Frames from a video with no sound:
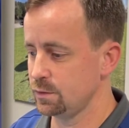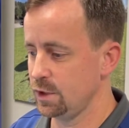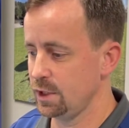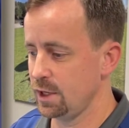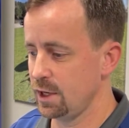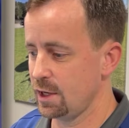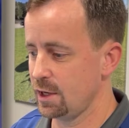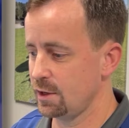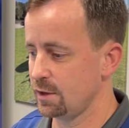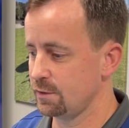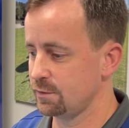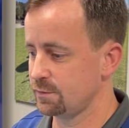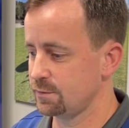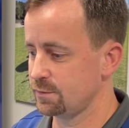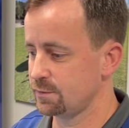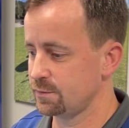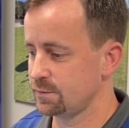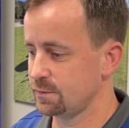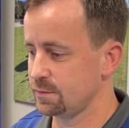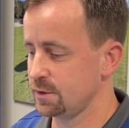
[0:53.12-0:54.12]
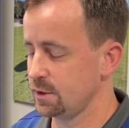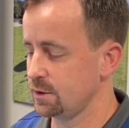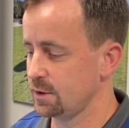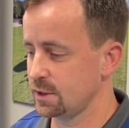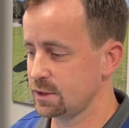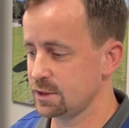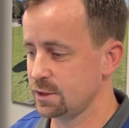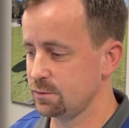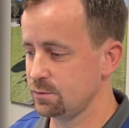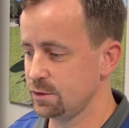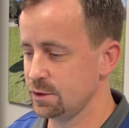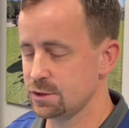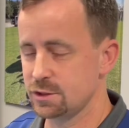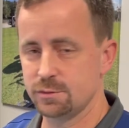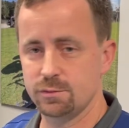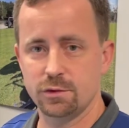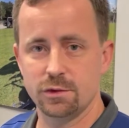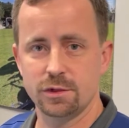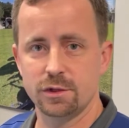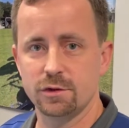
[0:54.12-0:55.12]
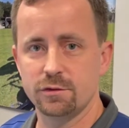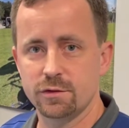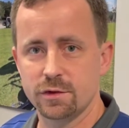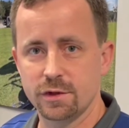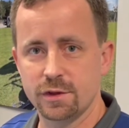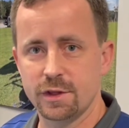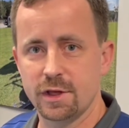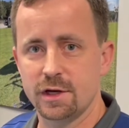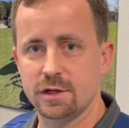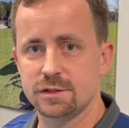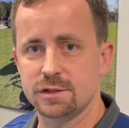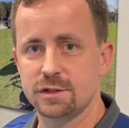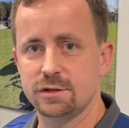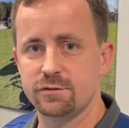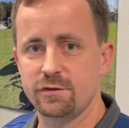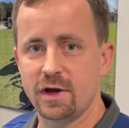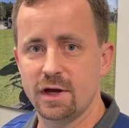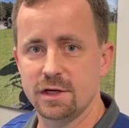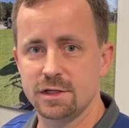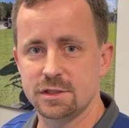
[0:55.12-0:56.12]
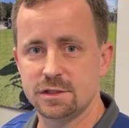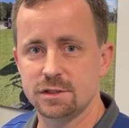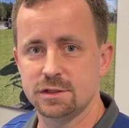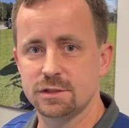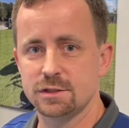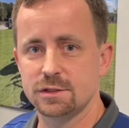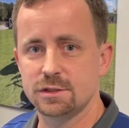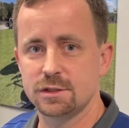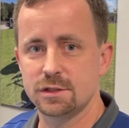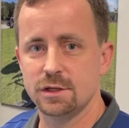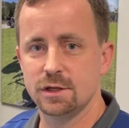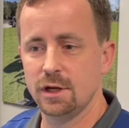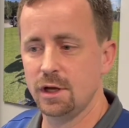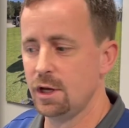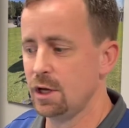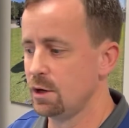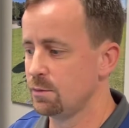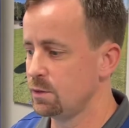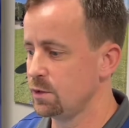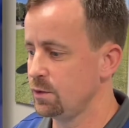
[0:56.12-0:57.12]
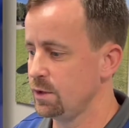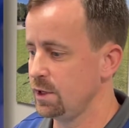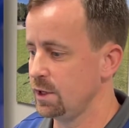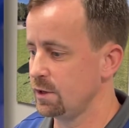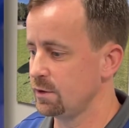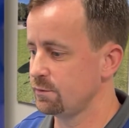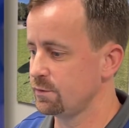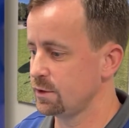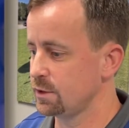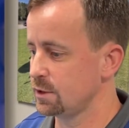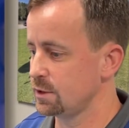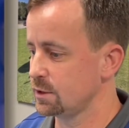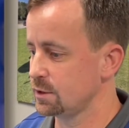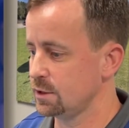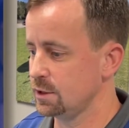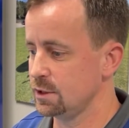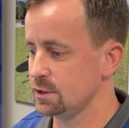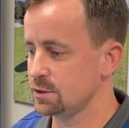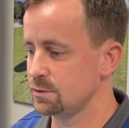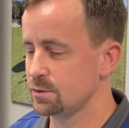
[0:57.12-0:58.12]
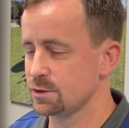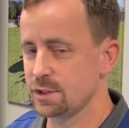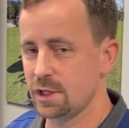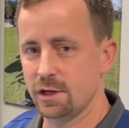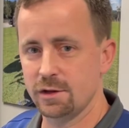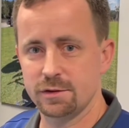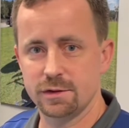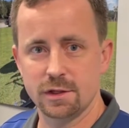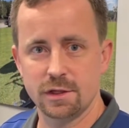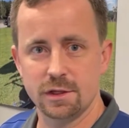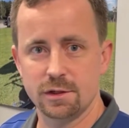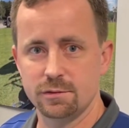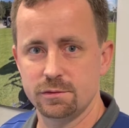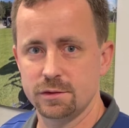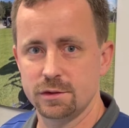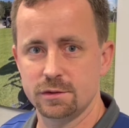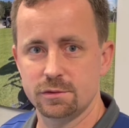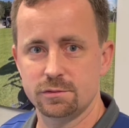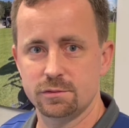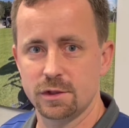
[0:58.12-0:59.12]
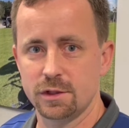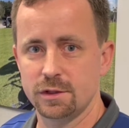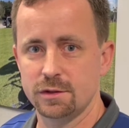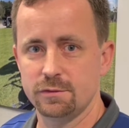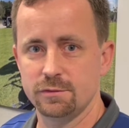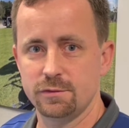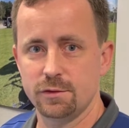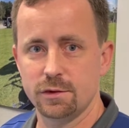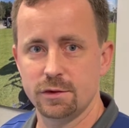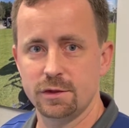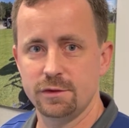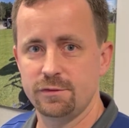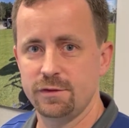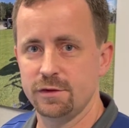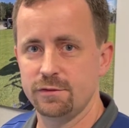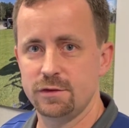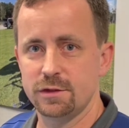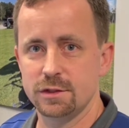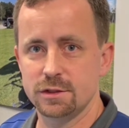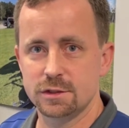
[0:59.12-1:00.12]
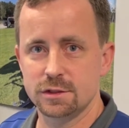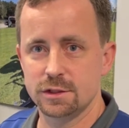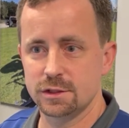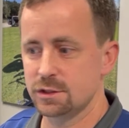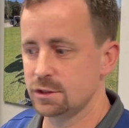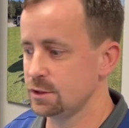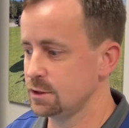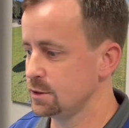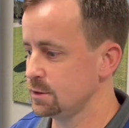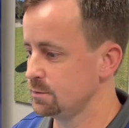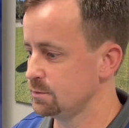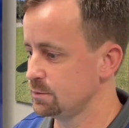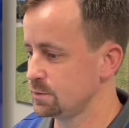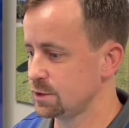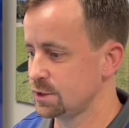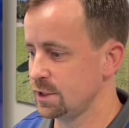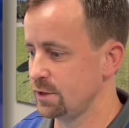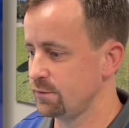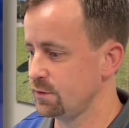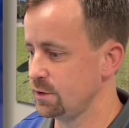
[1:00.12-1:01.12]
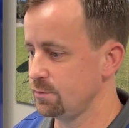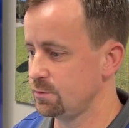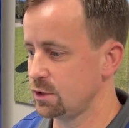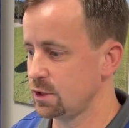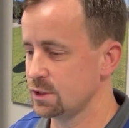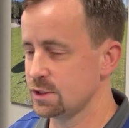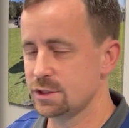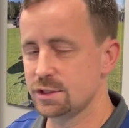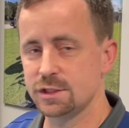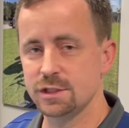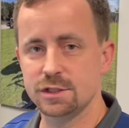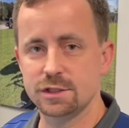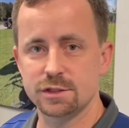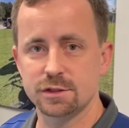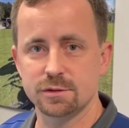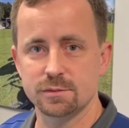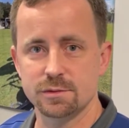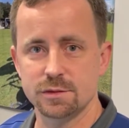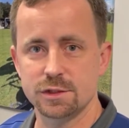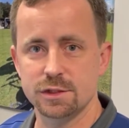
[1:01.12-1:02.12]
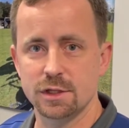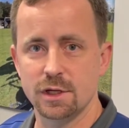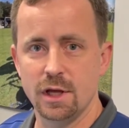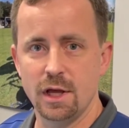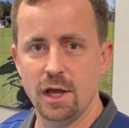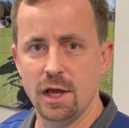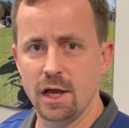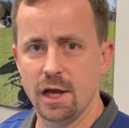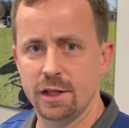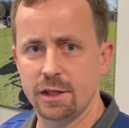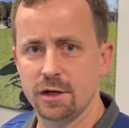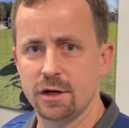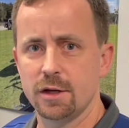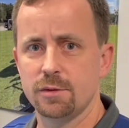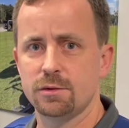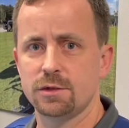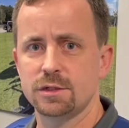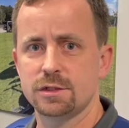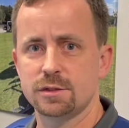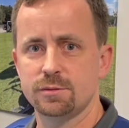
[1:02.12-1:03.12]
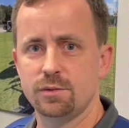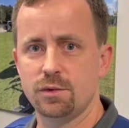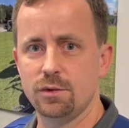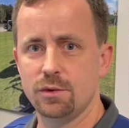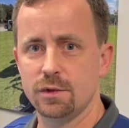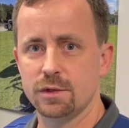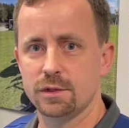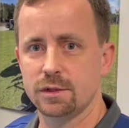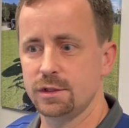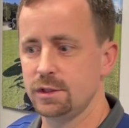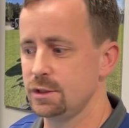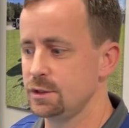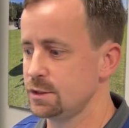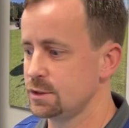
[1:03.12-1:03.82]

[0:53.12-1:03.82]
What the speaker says: We have, like I said, we're supporting over 1,000 devices. But we have customers out there with running 40, 50, 60, 70 plus systems, and they're able to support